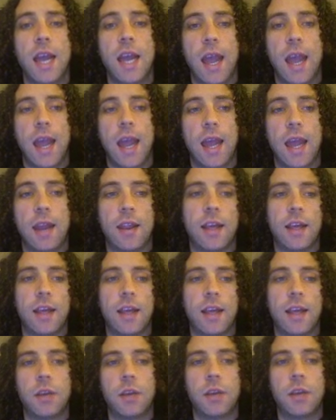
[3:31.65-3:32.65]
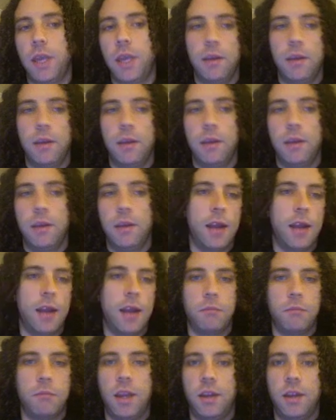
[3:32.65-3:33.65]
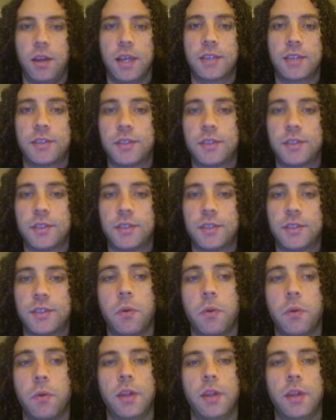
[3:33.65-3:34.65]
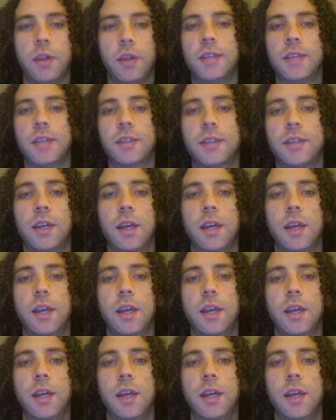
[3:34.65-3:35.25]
and that's going to be at index 0 in the list.